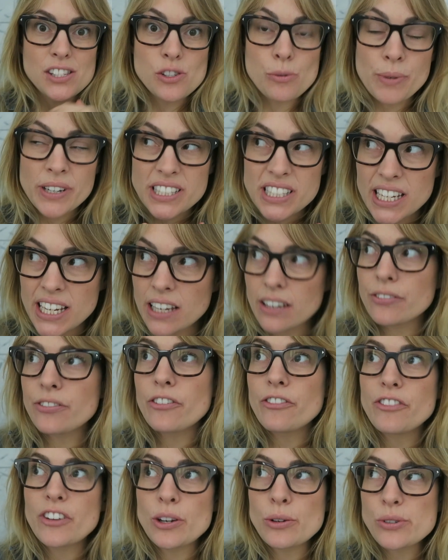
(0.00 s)
So my
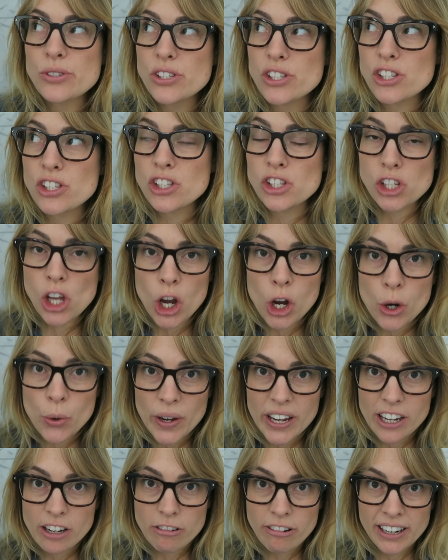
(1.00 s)
teeth feel
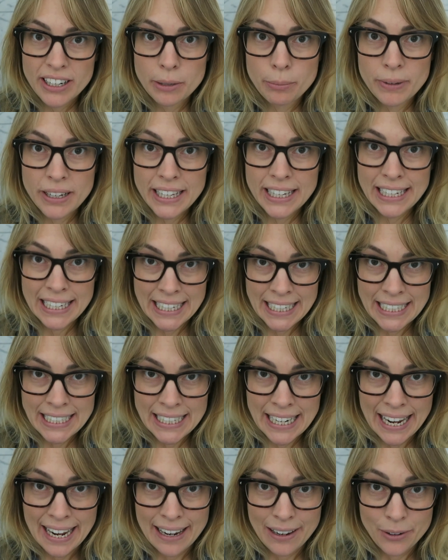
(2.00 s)
so incredibly
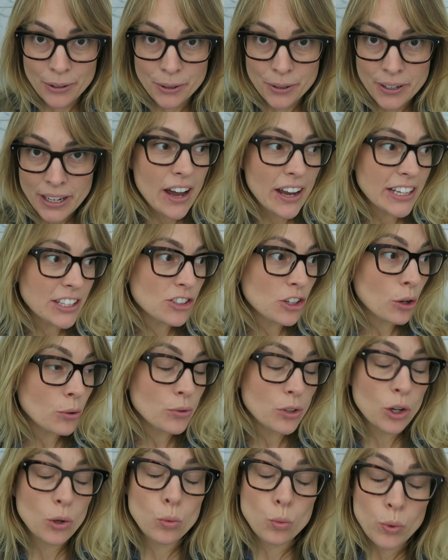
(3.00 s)
clean now. I
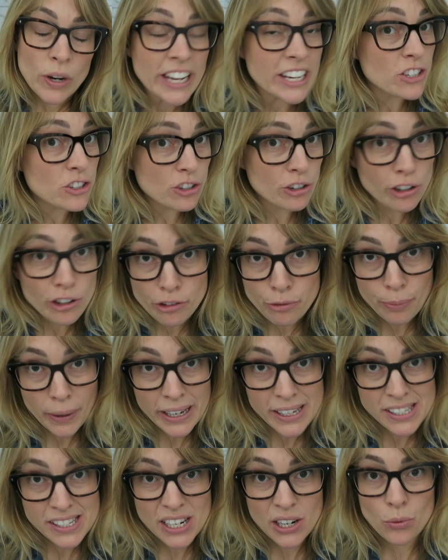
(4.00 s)
don't know which
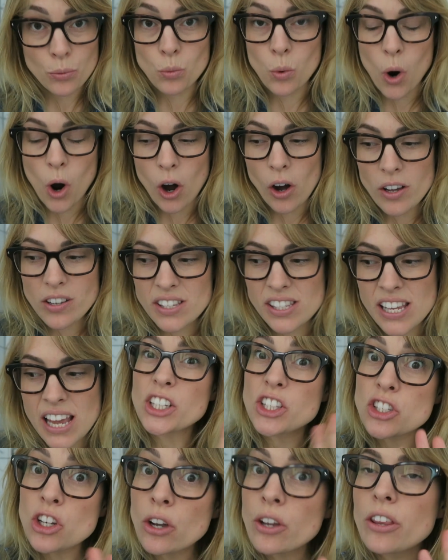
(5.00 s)
toothpaste it was.
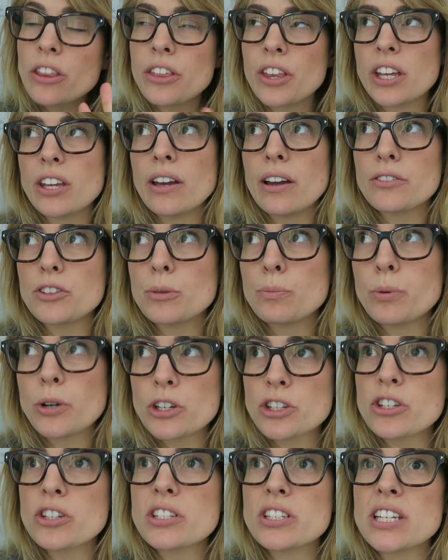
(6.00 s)
I don't think you have to
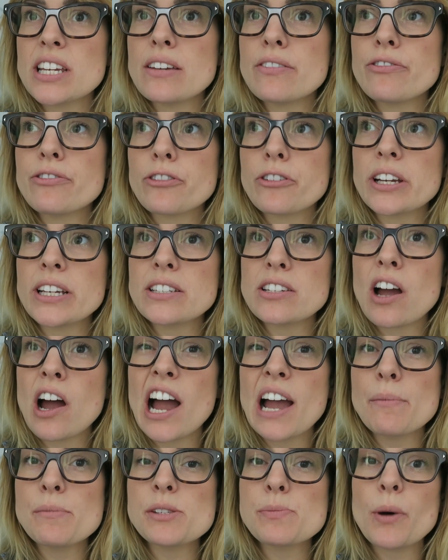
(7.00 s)
brush your teeth three
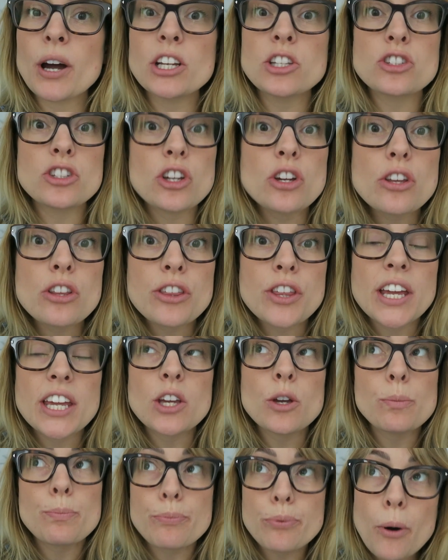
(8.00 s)
times, but I do
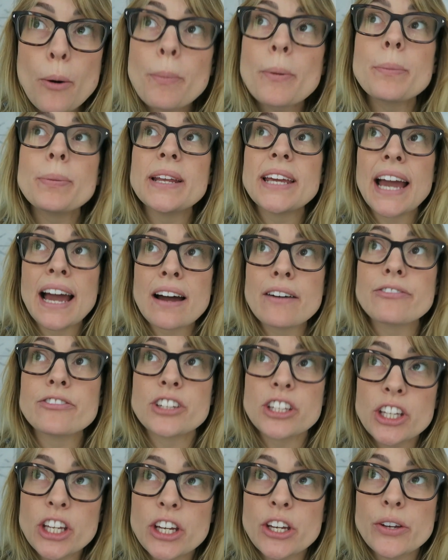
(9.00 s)
think you probably have
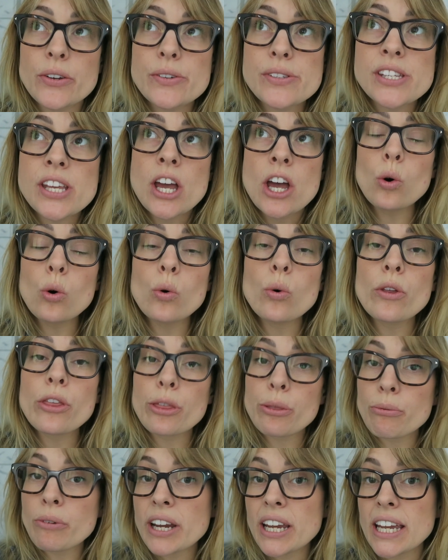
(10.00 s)
to use all
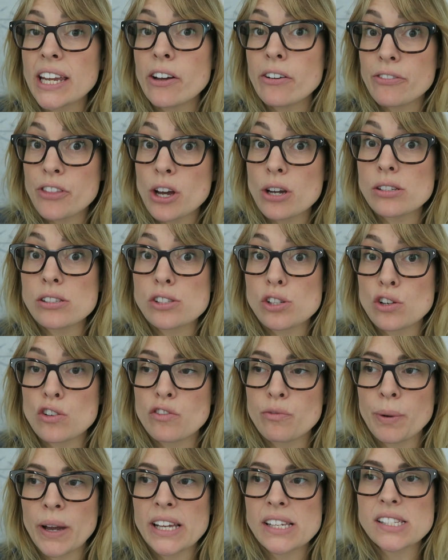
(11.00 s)
three of those
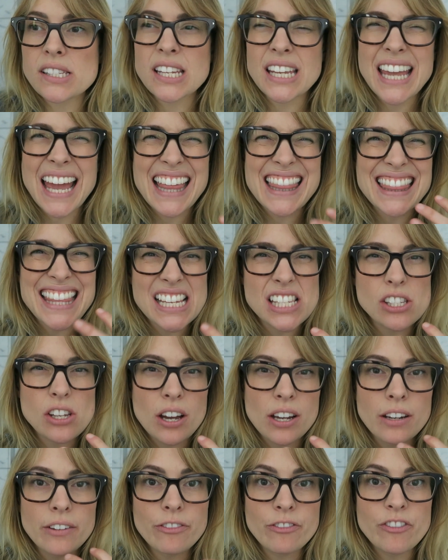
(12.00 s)
toothpaste to get this
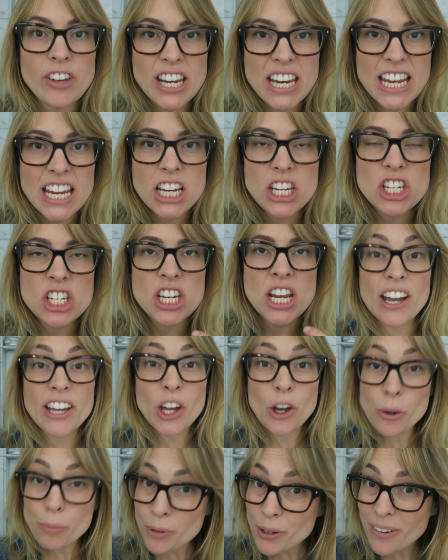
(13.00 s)
kind of finish.
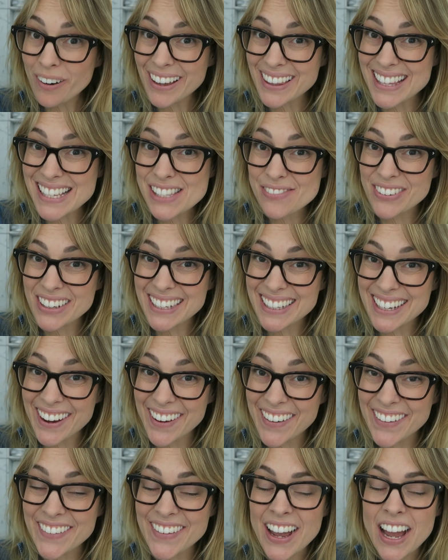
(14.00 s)
I hope you like this
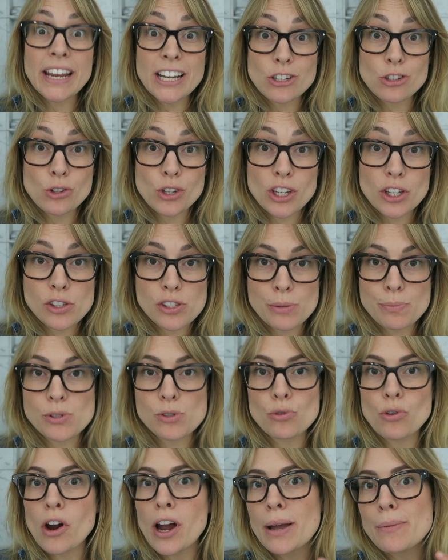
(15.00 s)
video. Make sure you
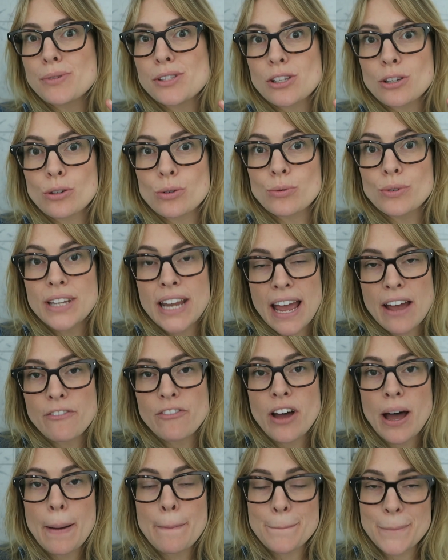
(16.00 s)
subscribe so you
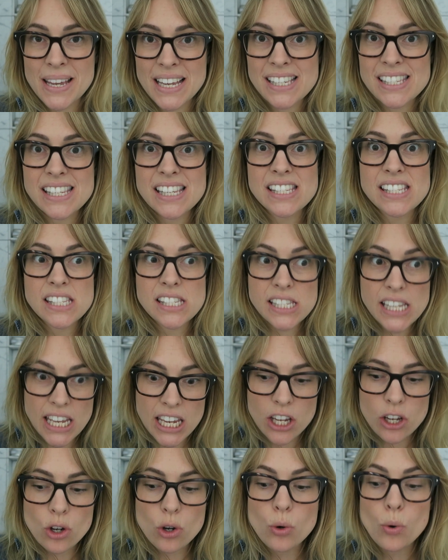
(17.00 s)
never miss a
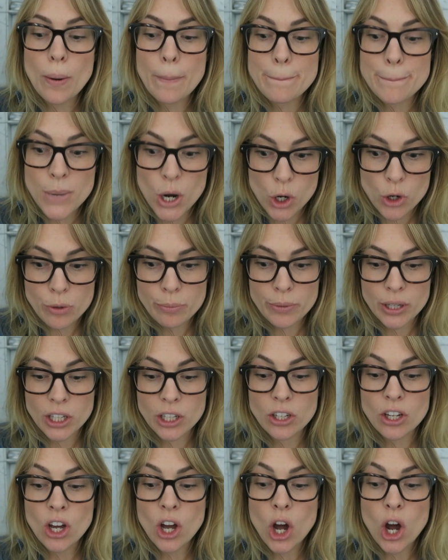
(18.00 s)
single
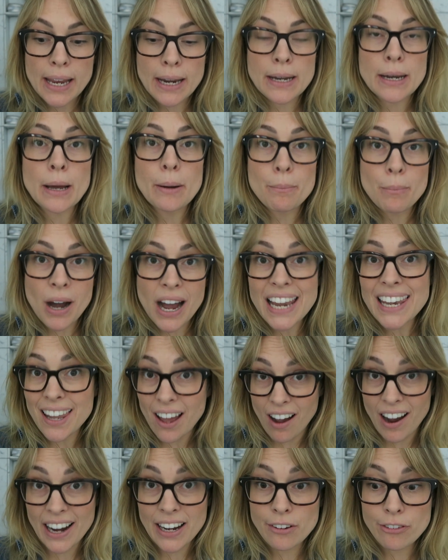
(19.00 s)
moment in my
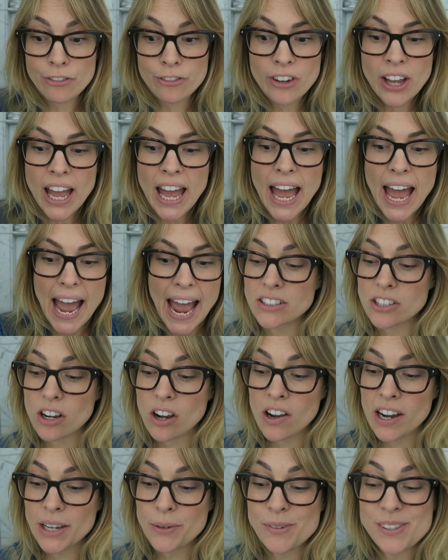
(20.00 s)
life. And
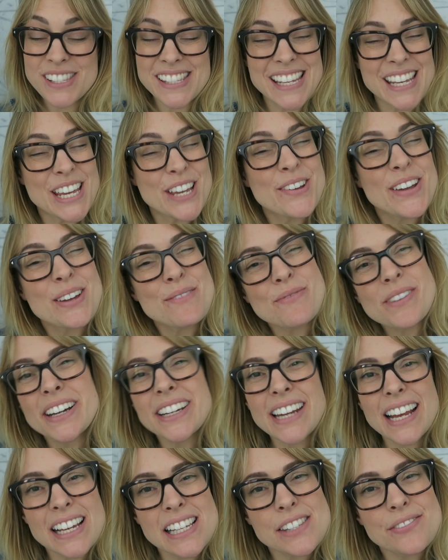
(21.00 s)
I will see you in
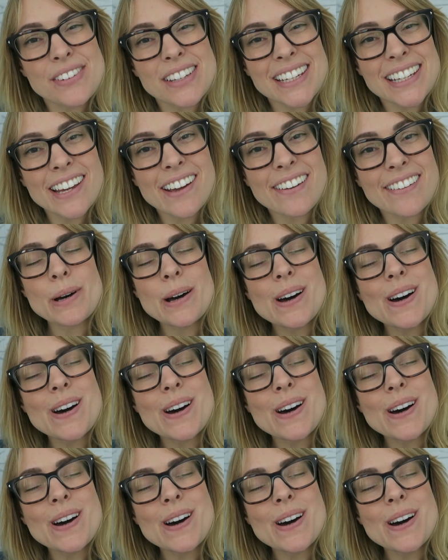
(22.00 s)
my next video.